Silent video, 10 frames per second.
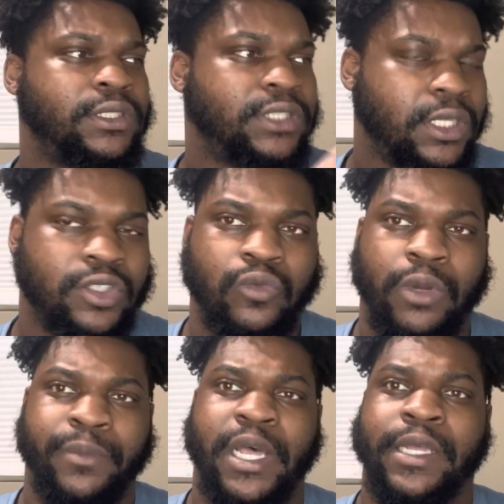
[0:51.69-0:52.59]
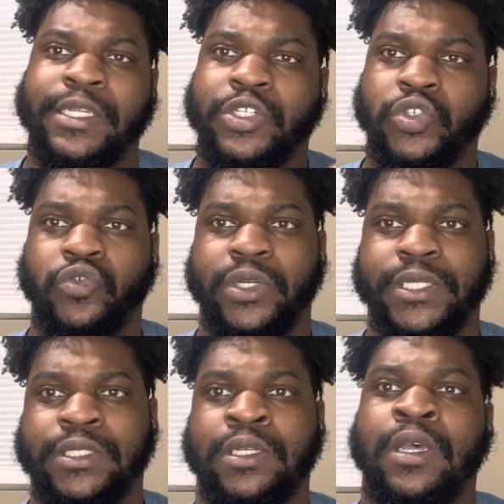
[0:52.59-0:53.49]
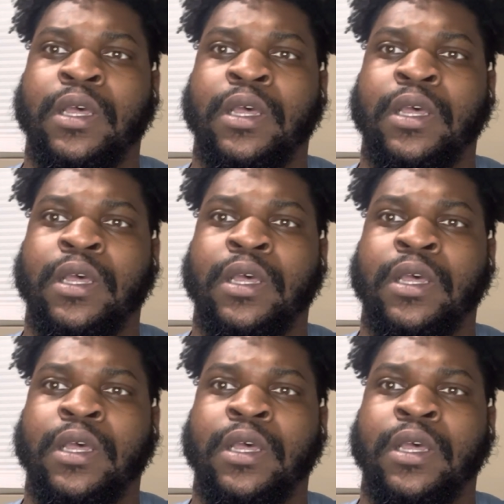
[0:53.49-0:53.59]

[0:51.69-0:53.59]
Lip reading: shout out to one of my students.